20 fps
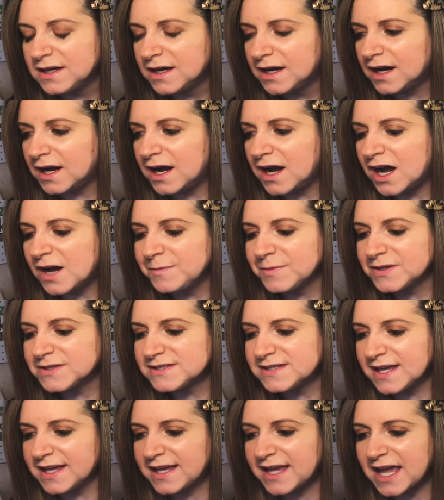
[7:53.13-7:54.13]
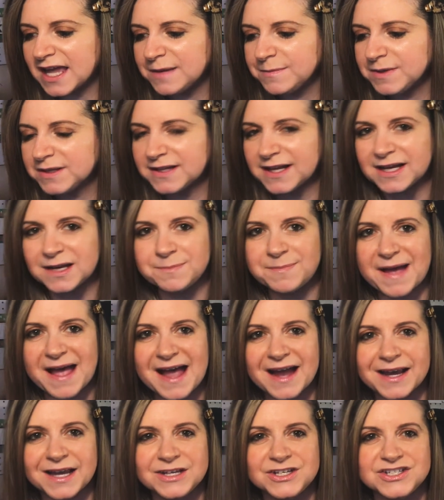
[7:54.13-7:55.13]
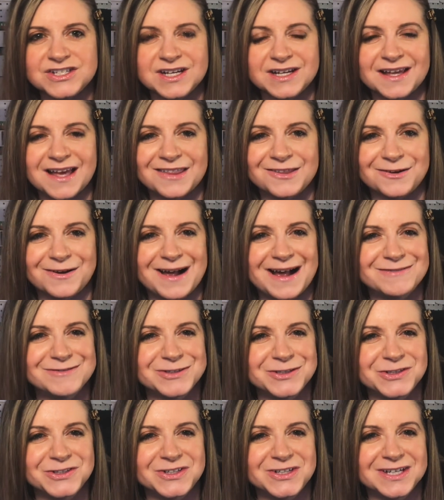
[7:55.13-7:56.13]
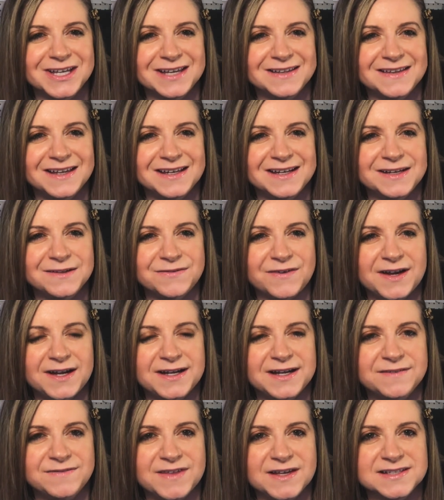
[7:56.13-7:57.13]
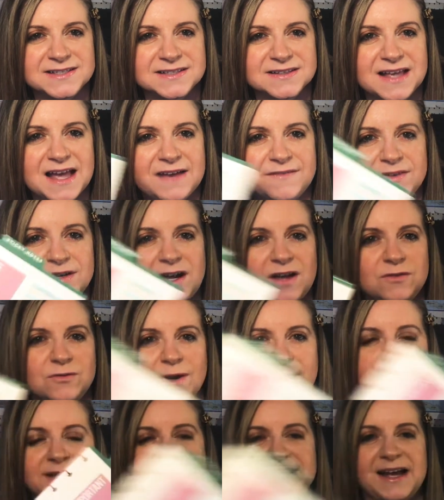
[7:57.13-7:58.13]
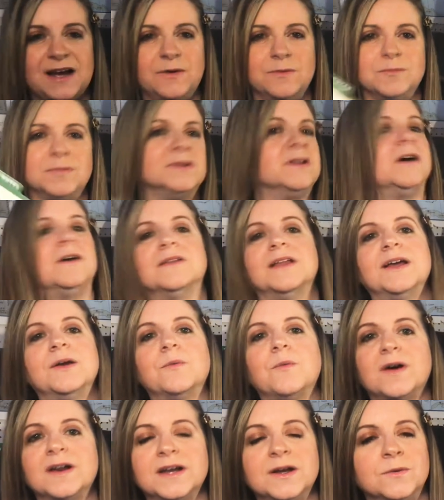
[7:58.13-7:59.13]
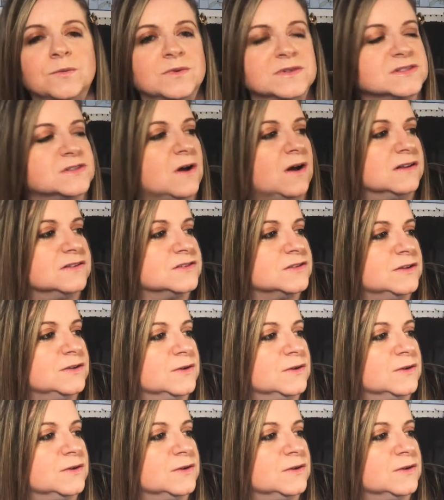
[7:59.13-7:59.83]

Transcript: because um, they came in like a package together. I'll have to look, and then if I if they still have it, I'll write down below like what it was called so that you